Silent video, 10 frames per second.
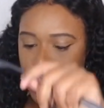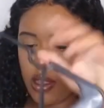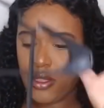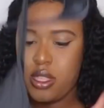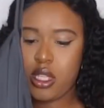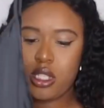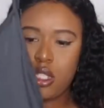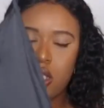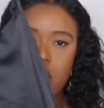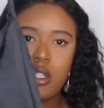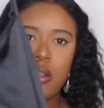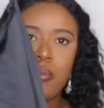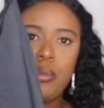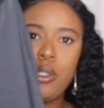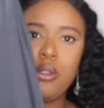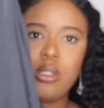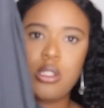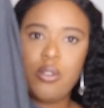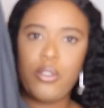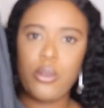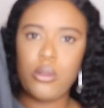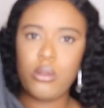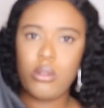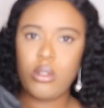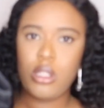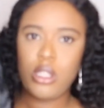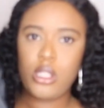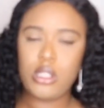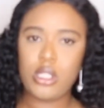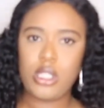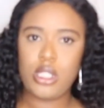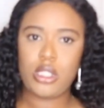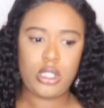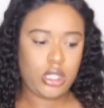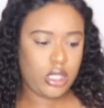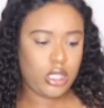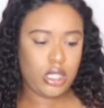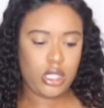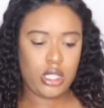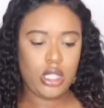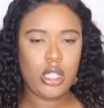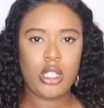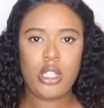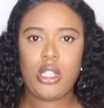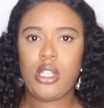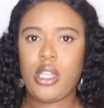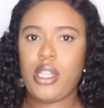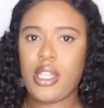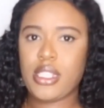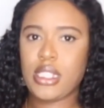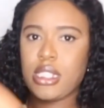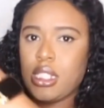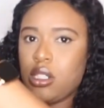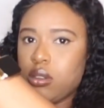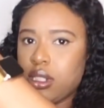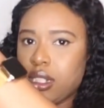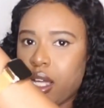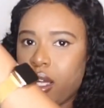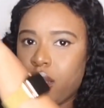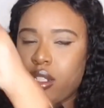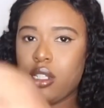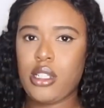this beautiful, look at this. And it has a slit on the side.